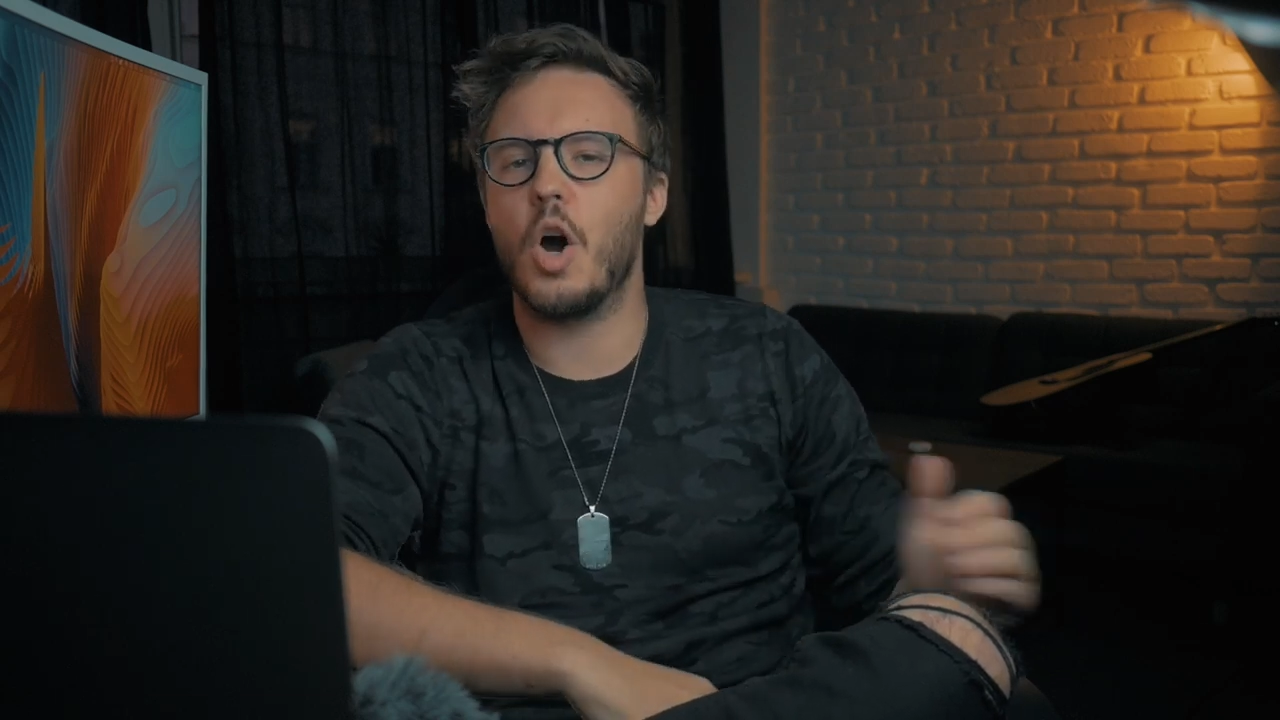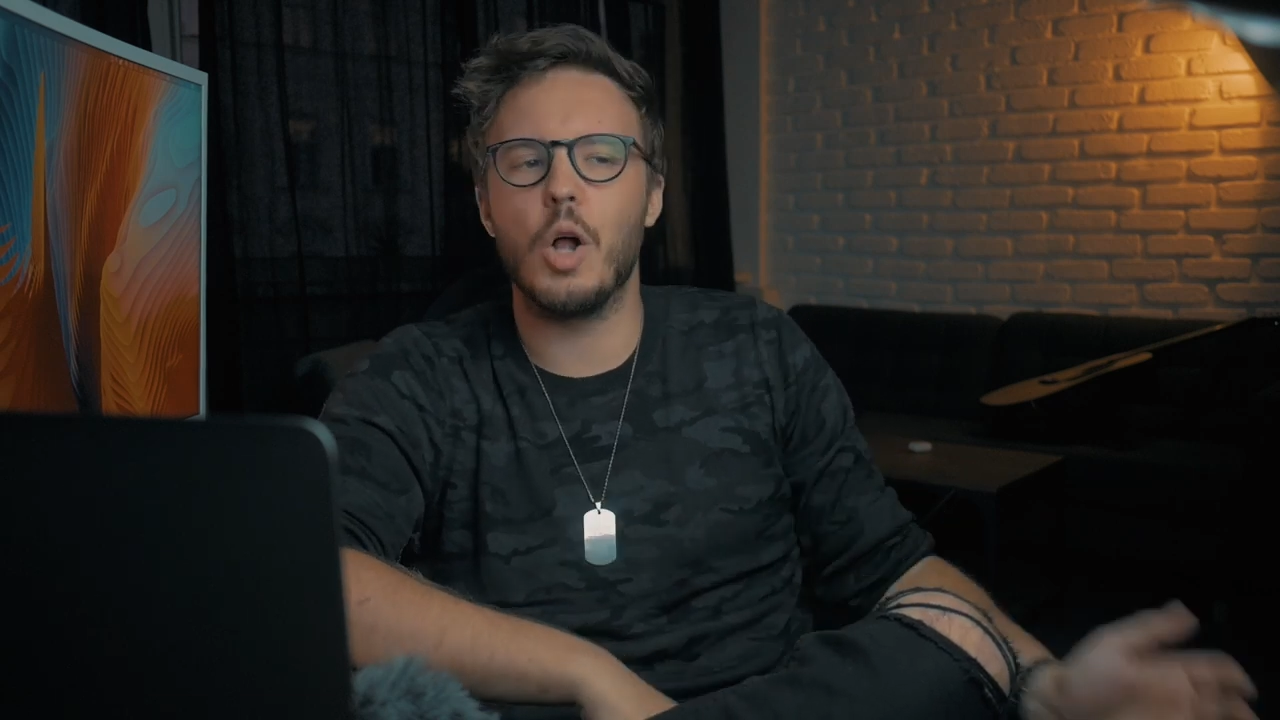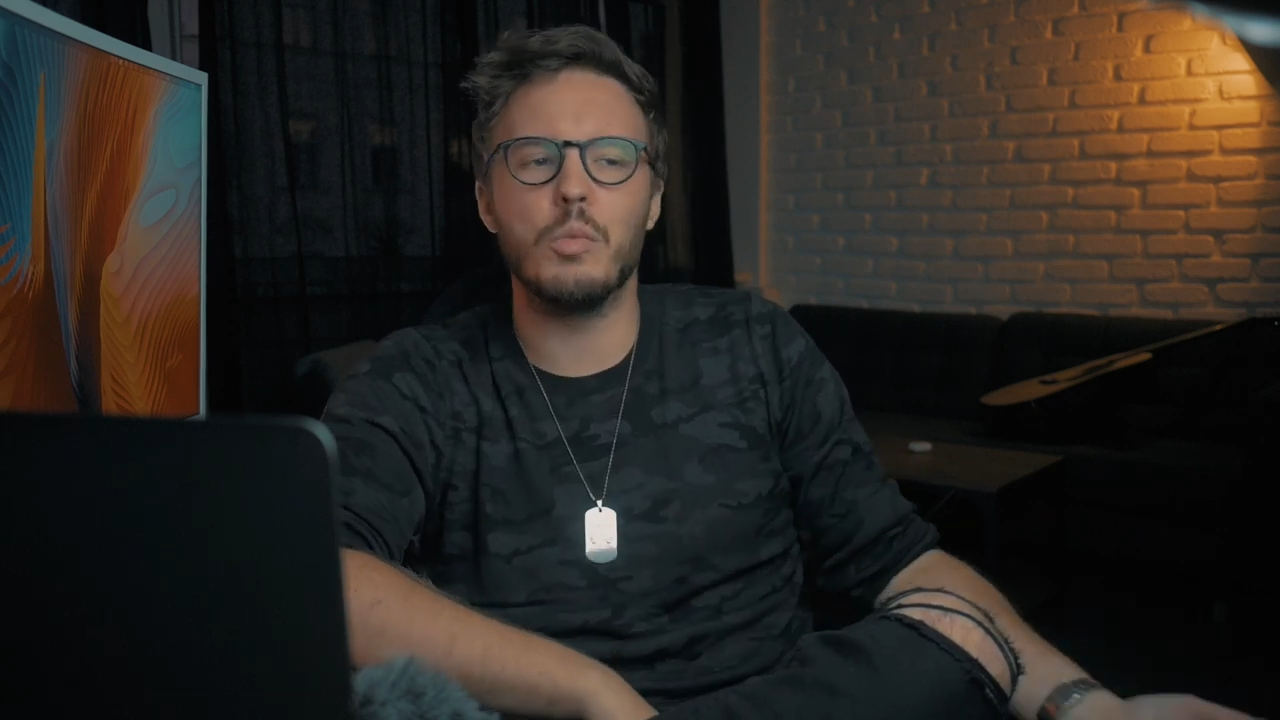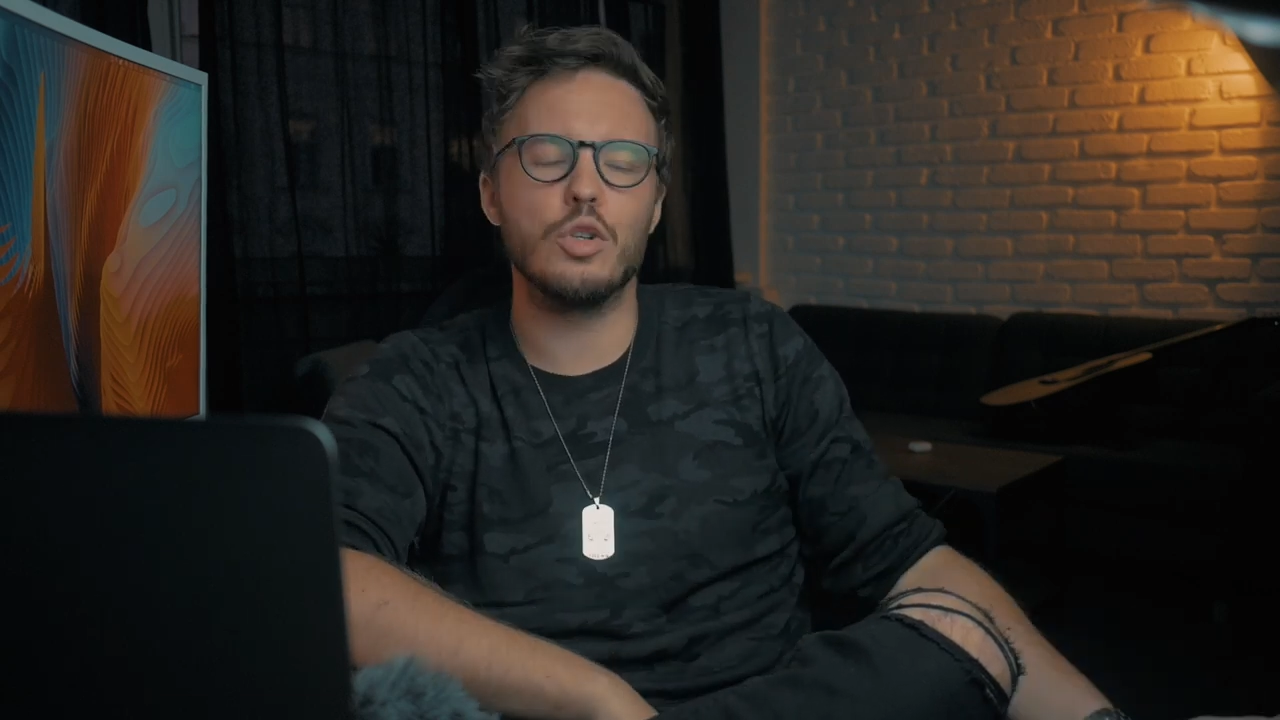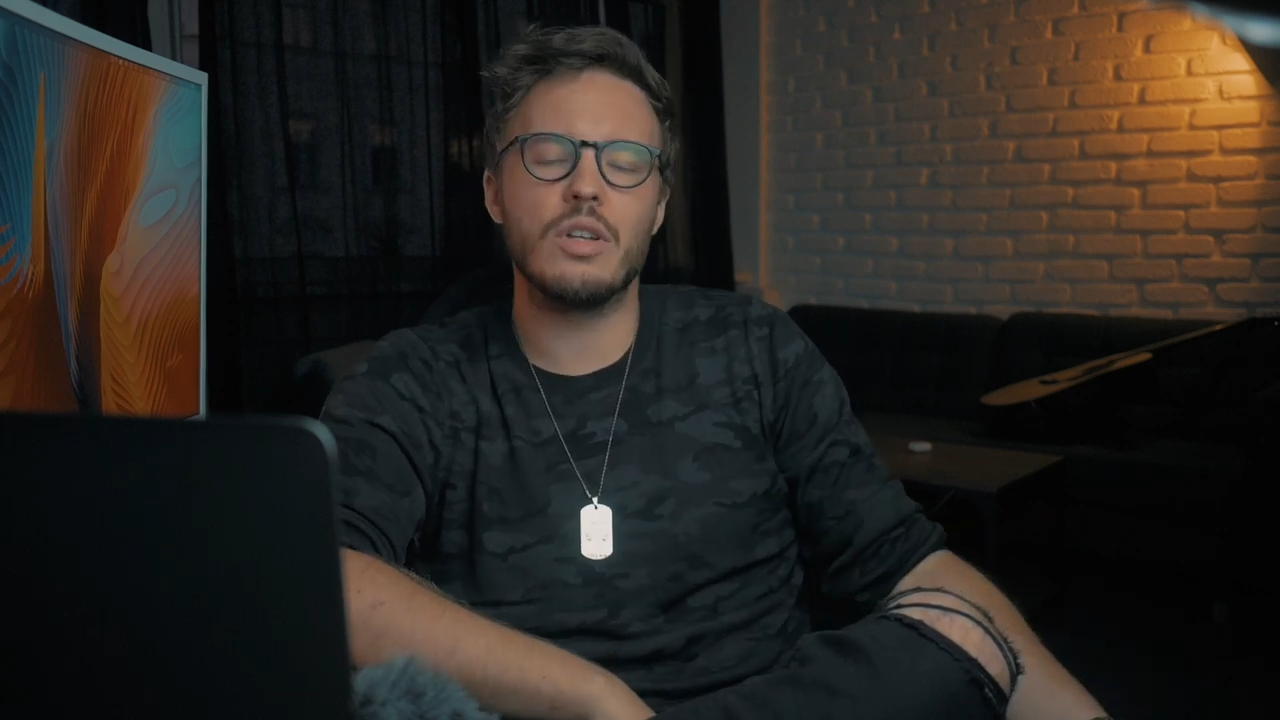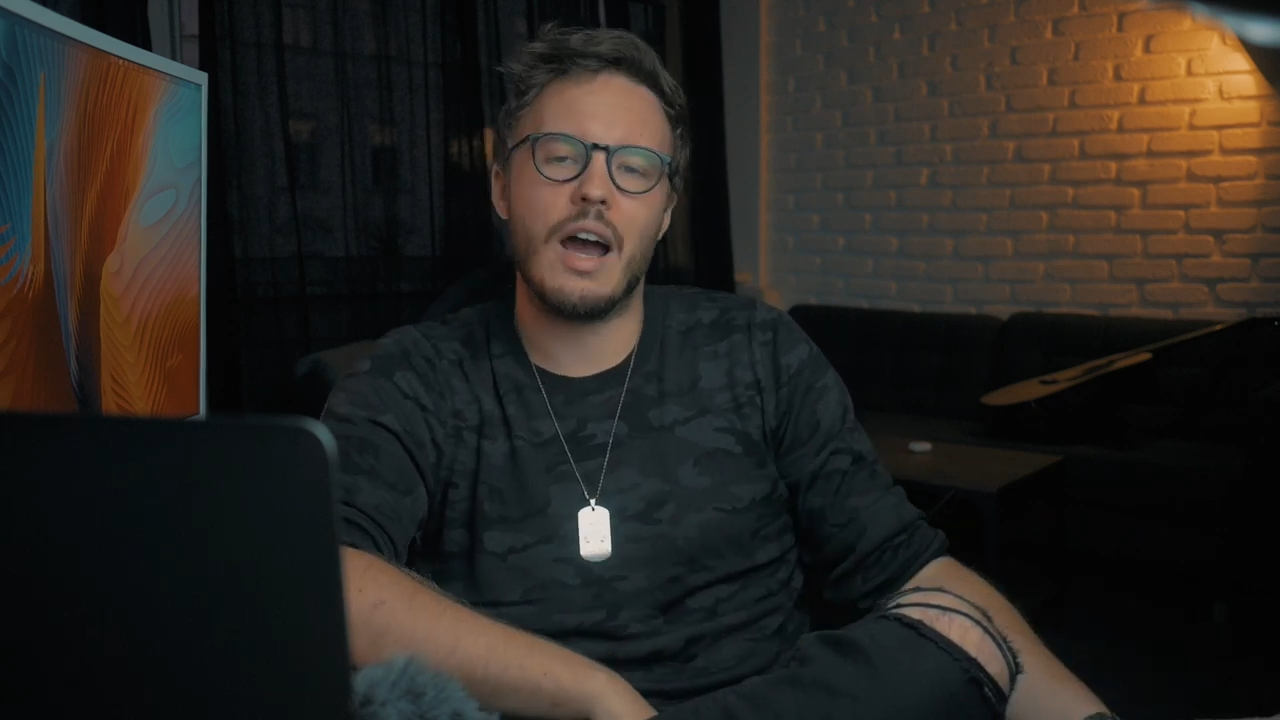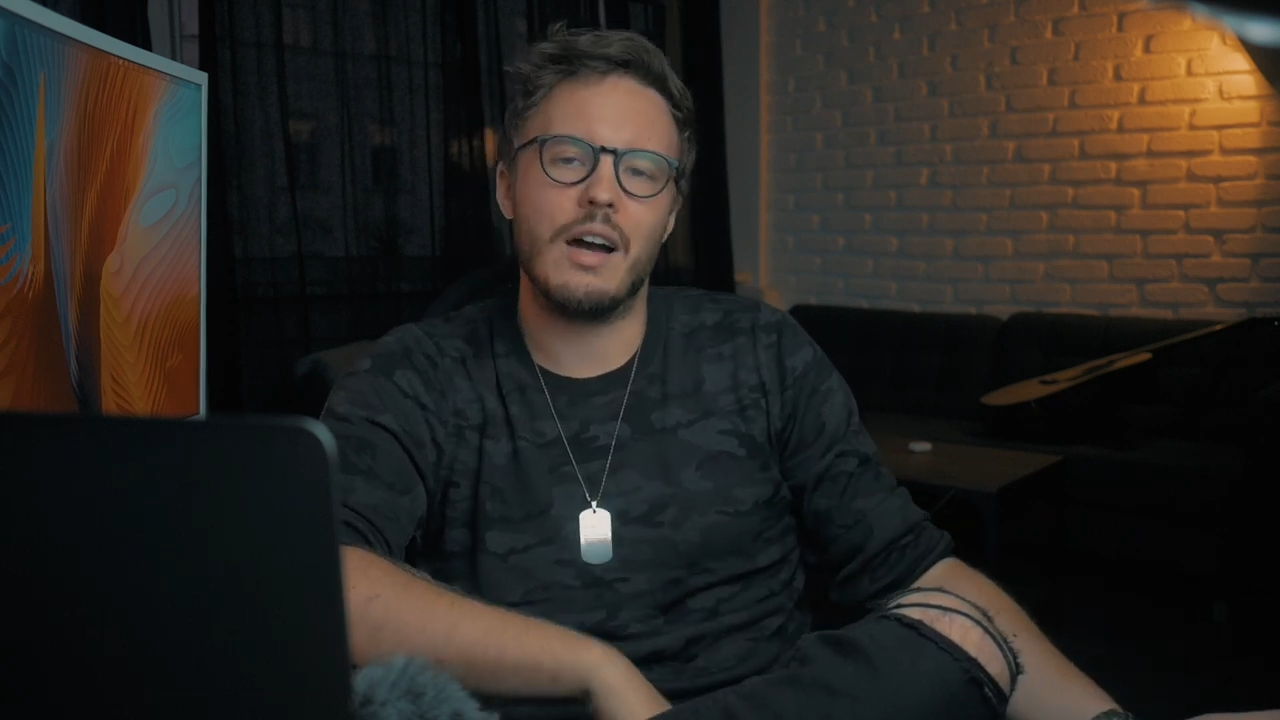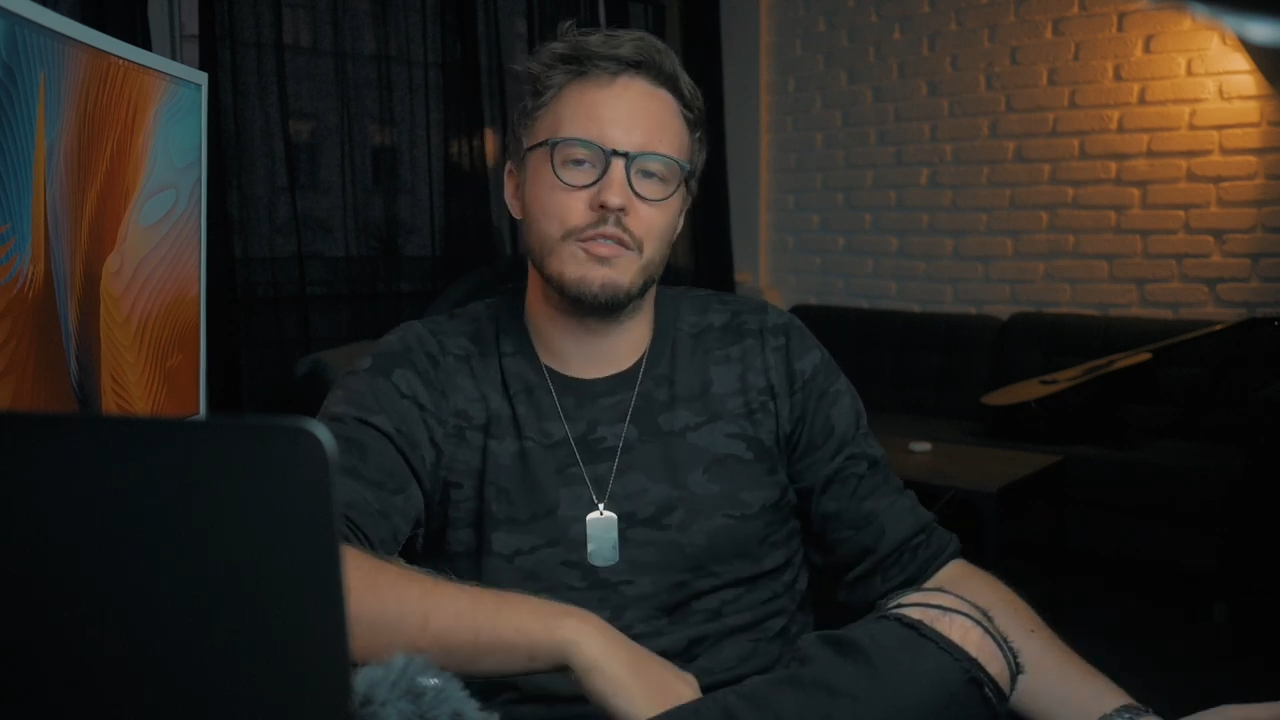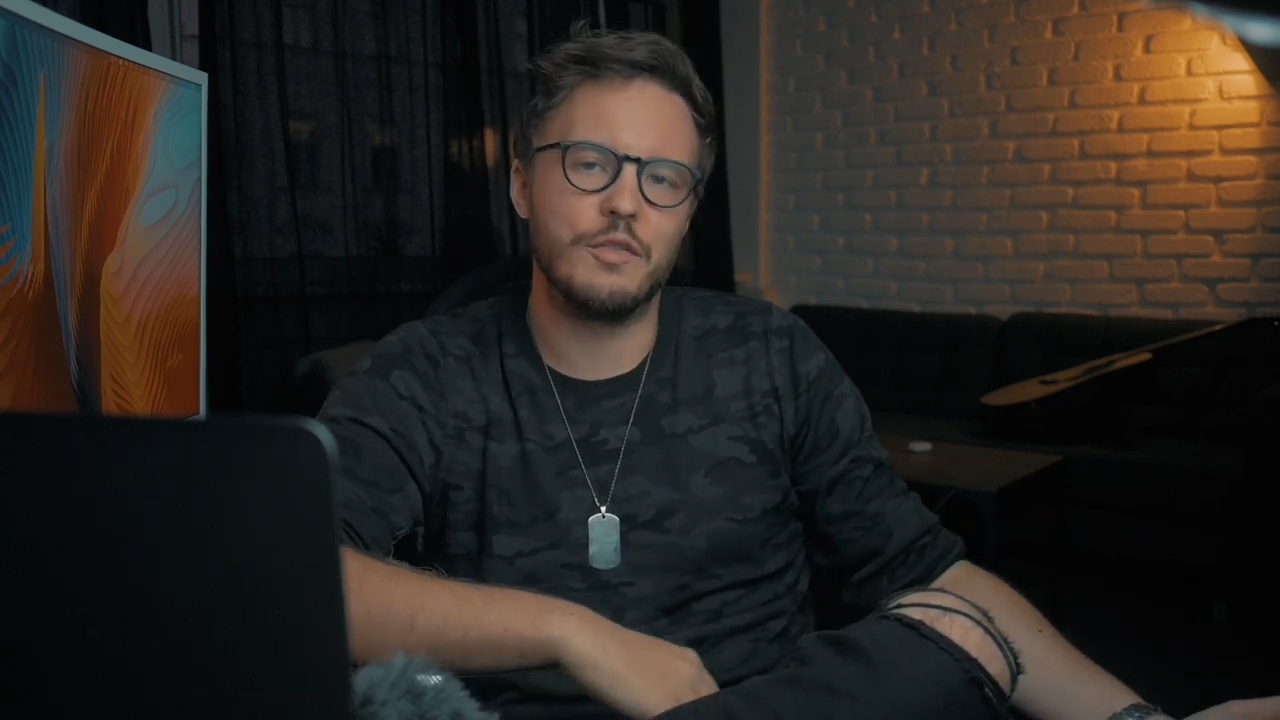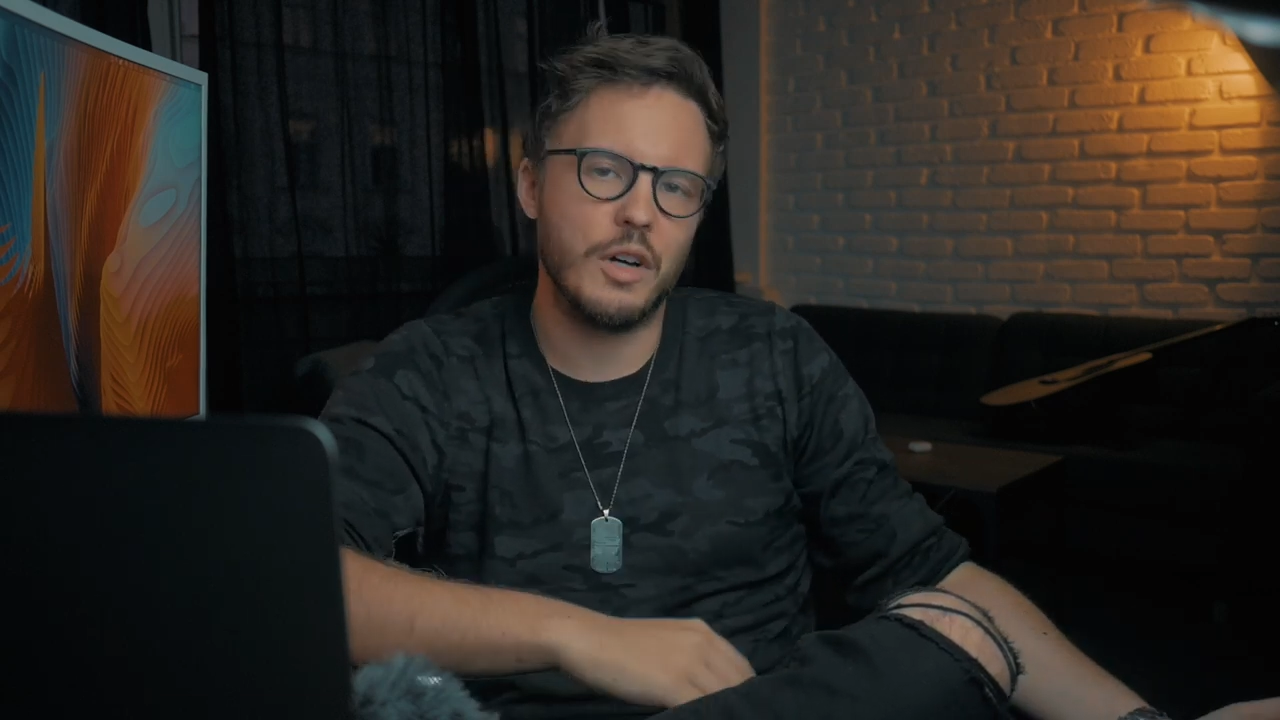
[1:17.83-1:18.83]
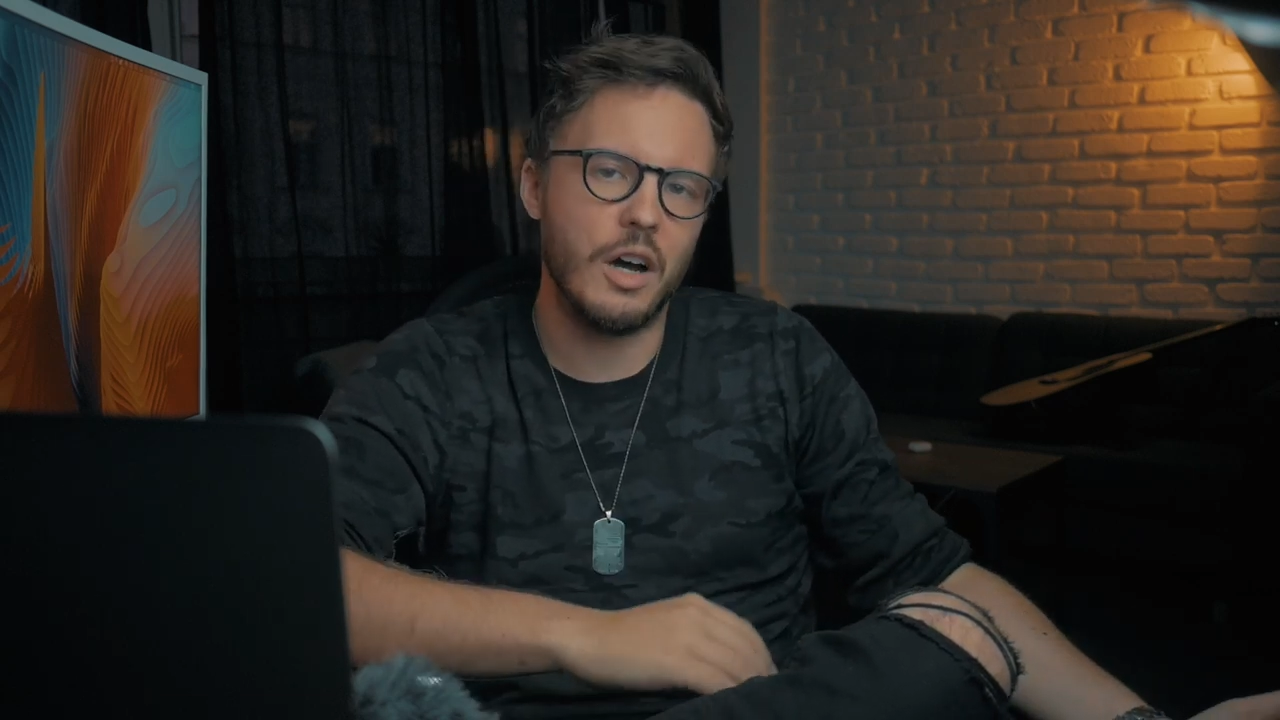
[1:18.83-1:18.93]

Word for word: almost have